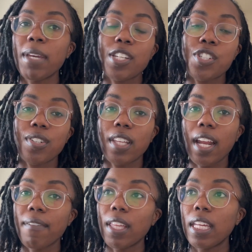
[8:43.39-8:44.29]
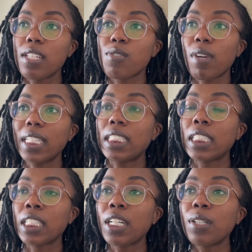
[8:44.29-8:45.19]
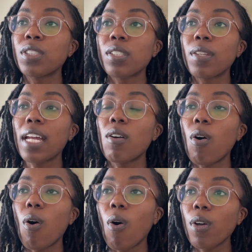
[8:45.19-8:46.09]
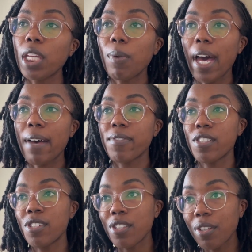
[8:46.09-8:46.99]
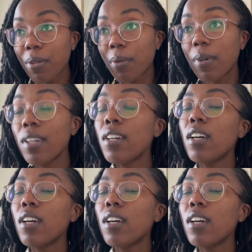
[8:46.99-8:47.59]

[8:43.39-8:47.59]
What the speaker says: making sure that everything is ready to go so that all you have to do